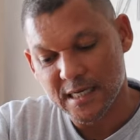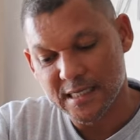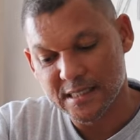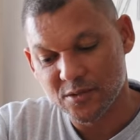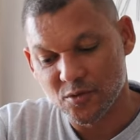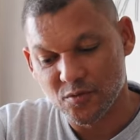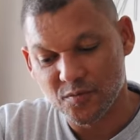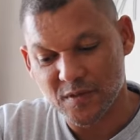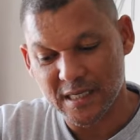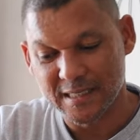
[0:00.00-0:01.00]

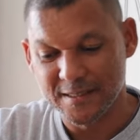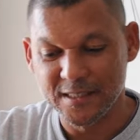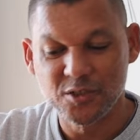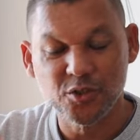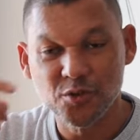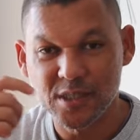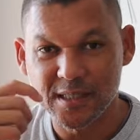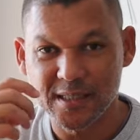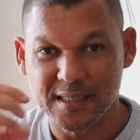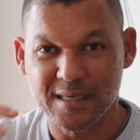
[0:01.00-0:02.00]

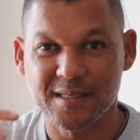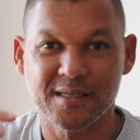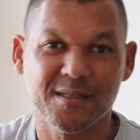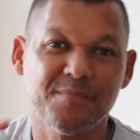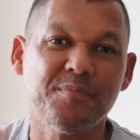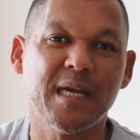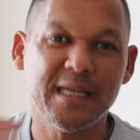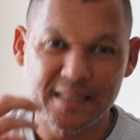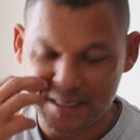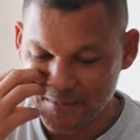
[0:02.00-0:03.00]
reducing the
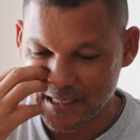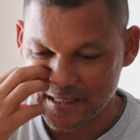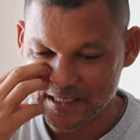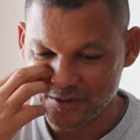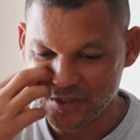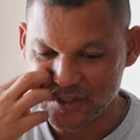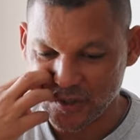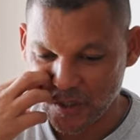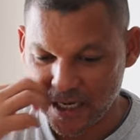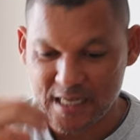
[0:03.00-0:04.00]
pain that I'm getting, so it's
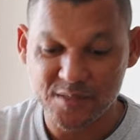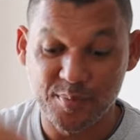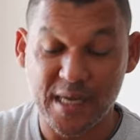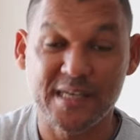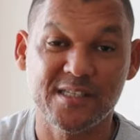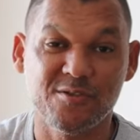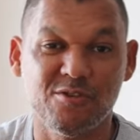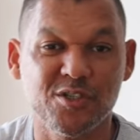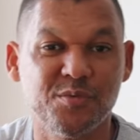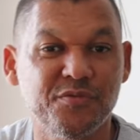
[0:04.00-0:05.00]
not as bad as it
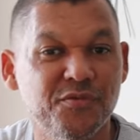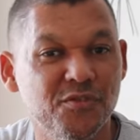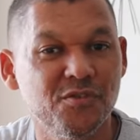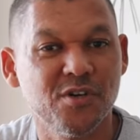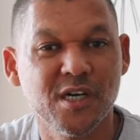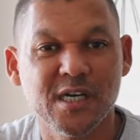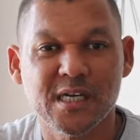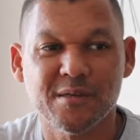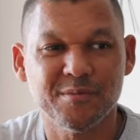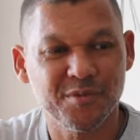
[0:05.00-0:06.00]
was before.
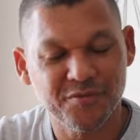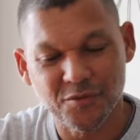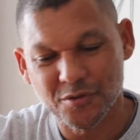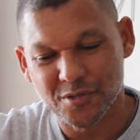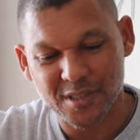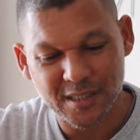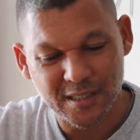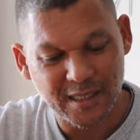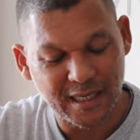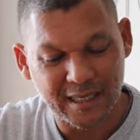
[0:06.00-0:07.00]
And before it was
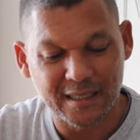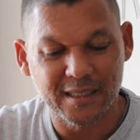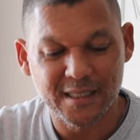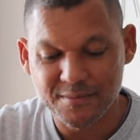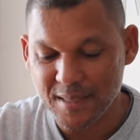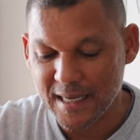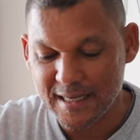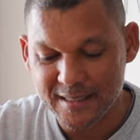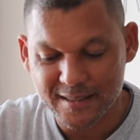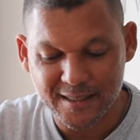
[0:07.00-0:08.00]
like really
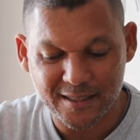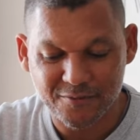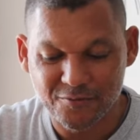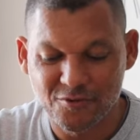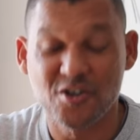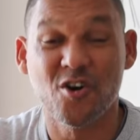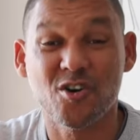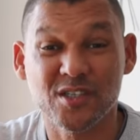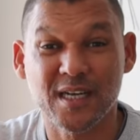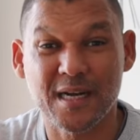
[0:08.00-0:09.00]
bad for a
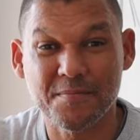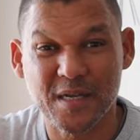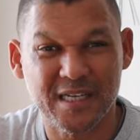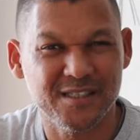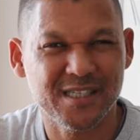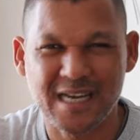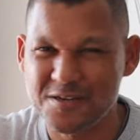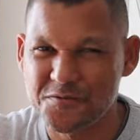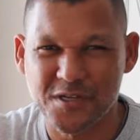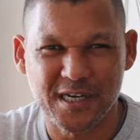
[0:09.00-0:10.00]
long time, and I just
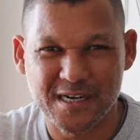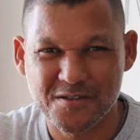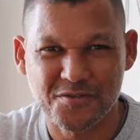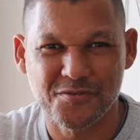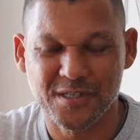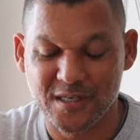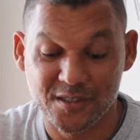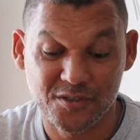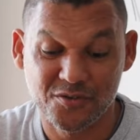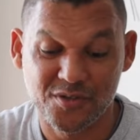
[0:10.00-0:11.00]
kind of would run through until
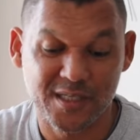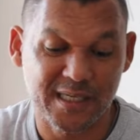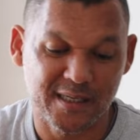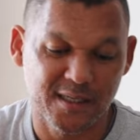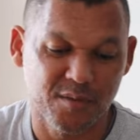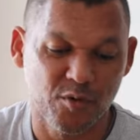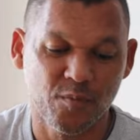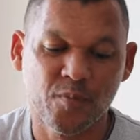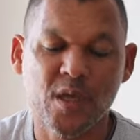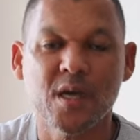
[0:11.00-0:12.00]
I just couldn't take it
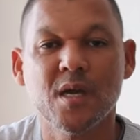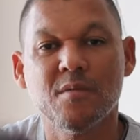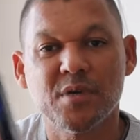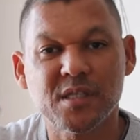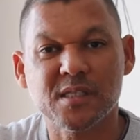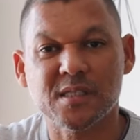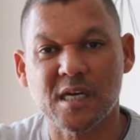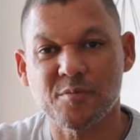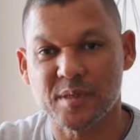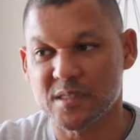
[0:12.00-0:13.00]
anymore. But this is
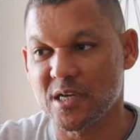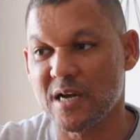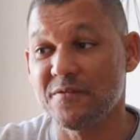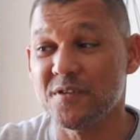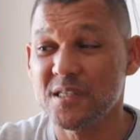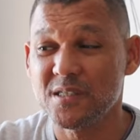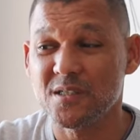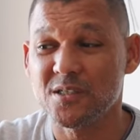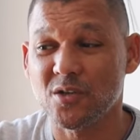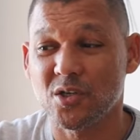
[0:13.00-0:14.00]
helping. So I've
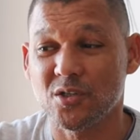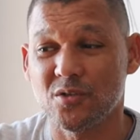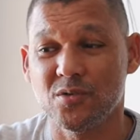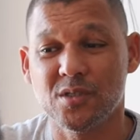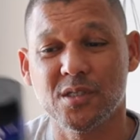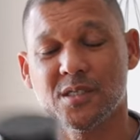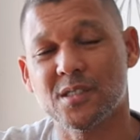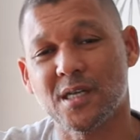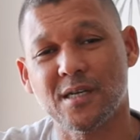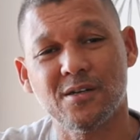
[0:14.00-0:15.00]
recently started using
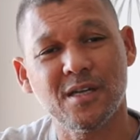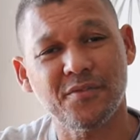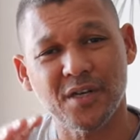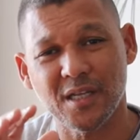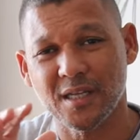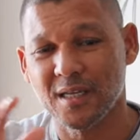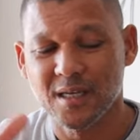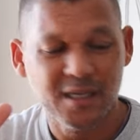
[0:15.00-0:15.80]
this. I don't have any